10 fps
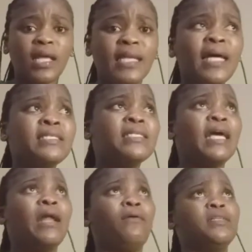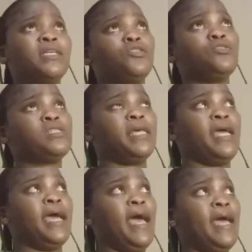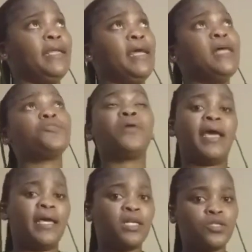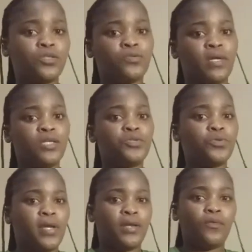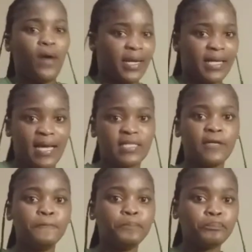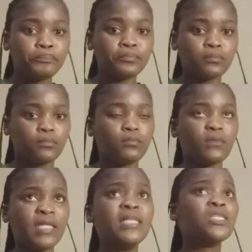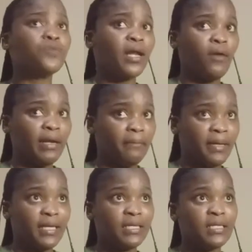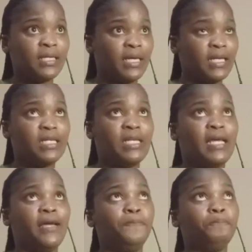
that's it that I wanted to say. And as we are heading to 2021, guys, this is what I want to make it clear.